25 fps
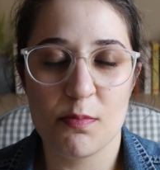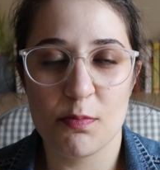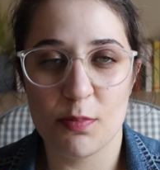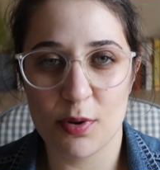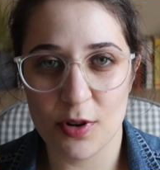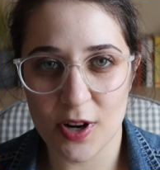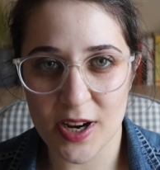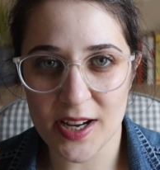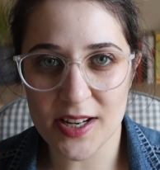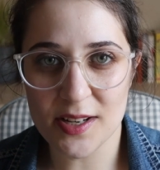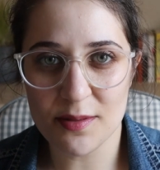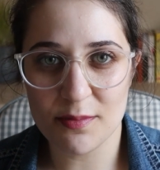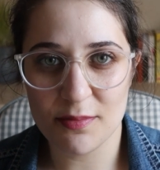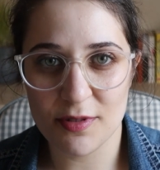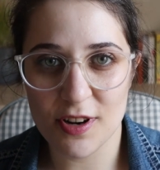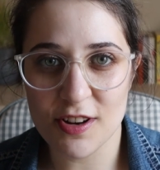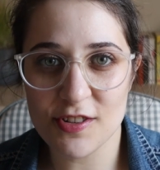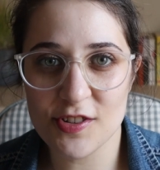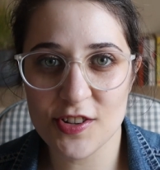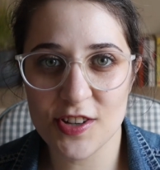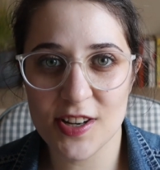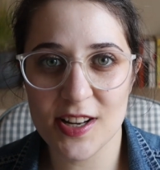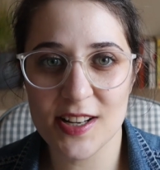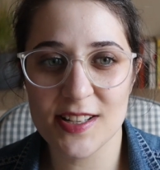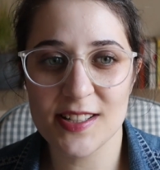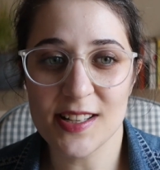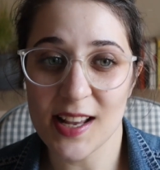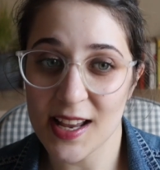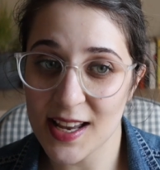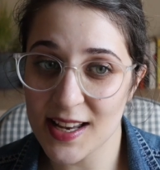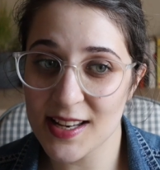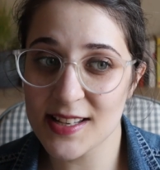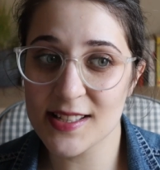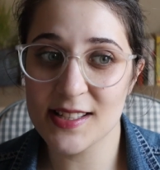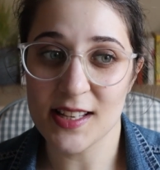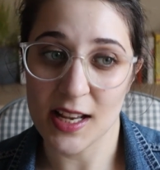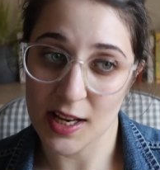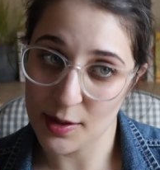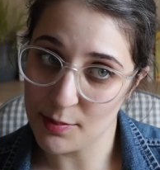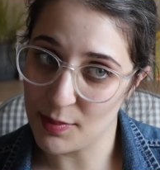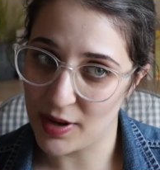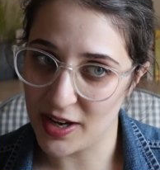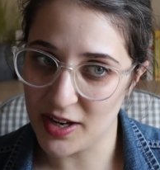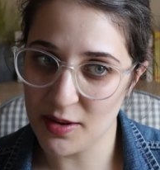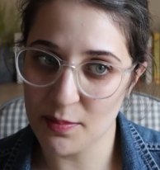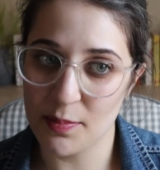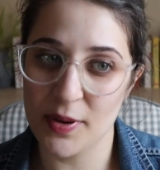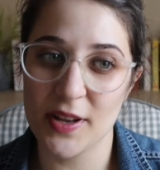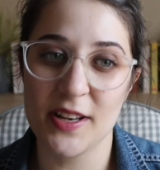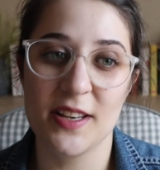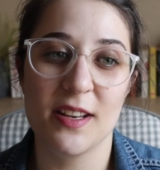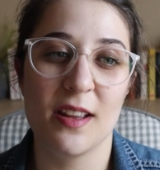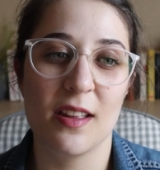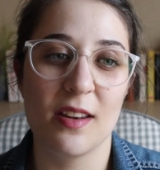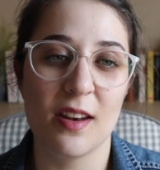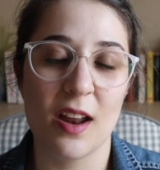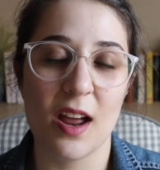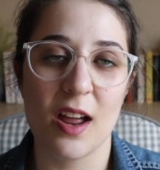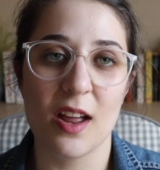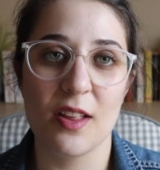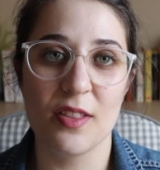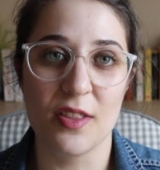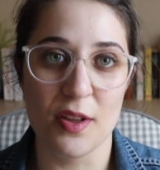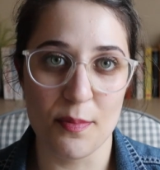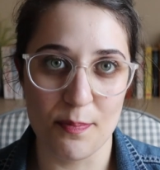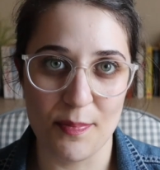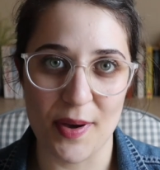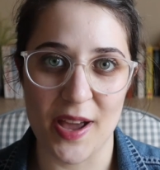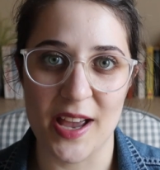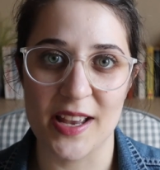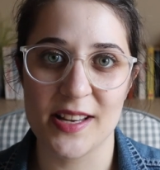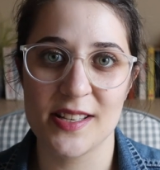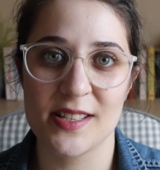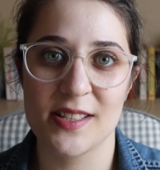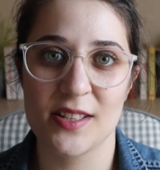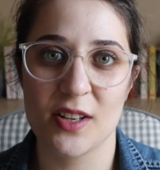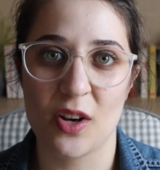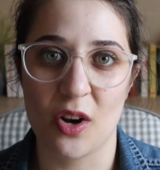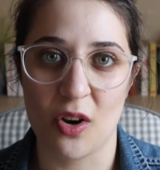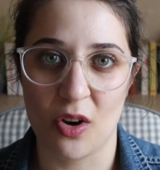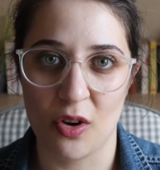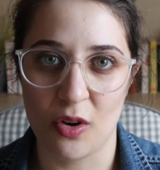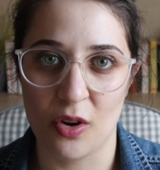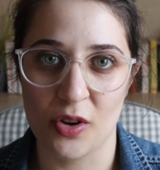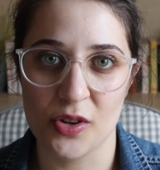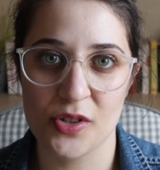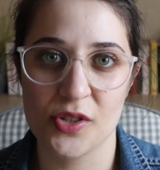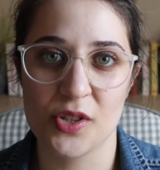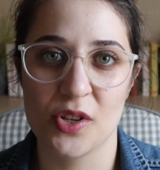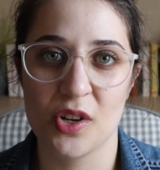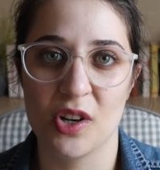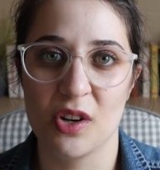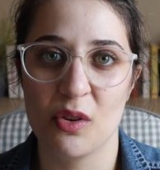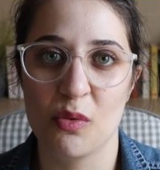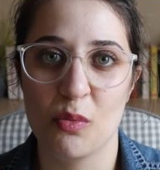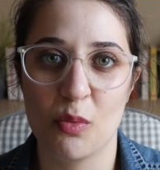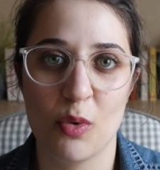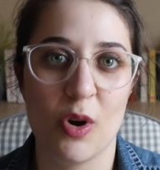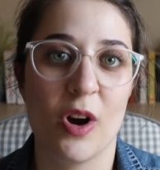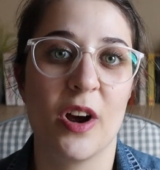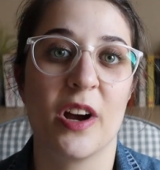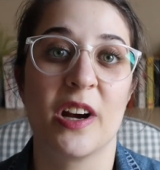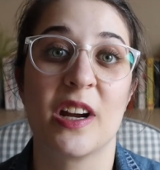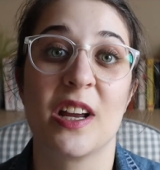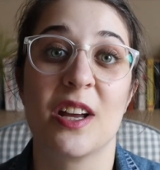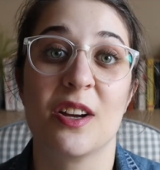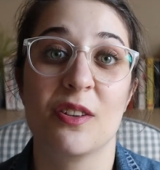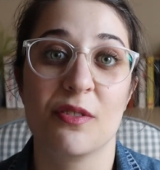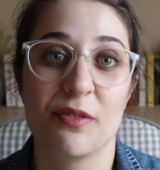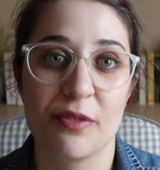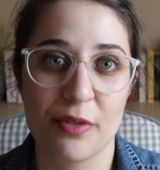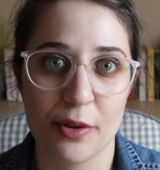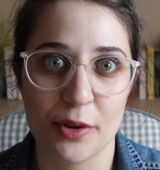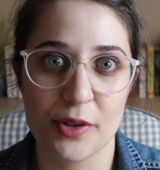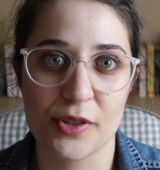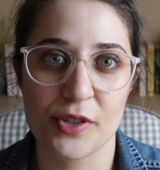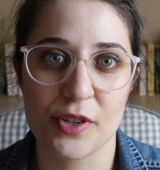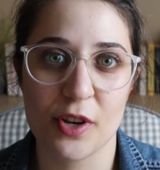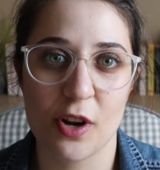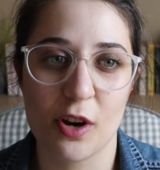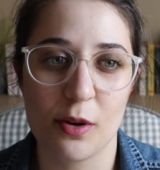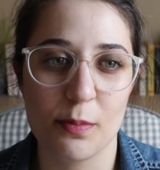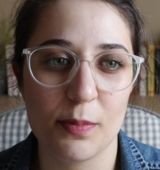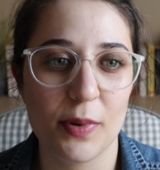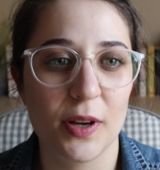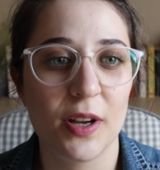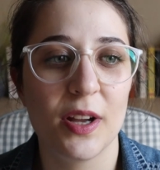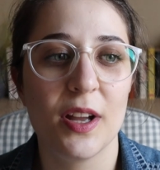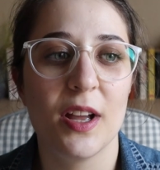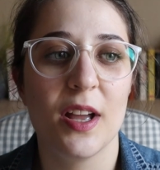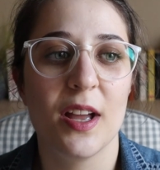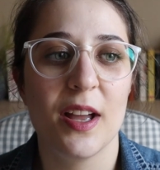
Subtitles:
Pride and Prejudice is, in my opinion, the best Austen work, full stop.